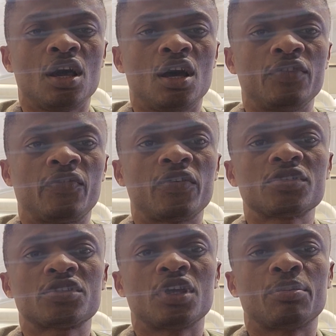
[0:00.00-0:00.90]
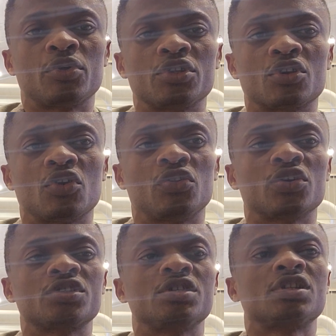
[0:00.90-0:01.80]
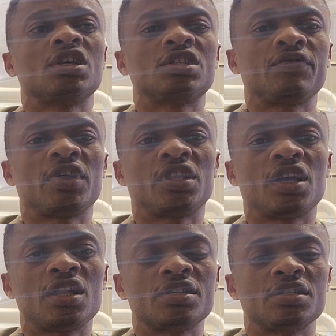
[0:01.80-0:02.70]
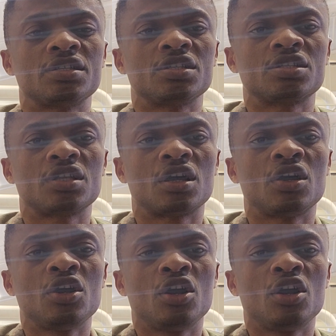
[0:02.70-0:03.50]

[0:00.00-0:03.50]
And the first step in conducting sensitivity analysis is to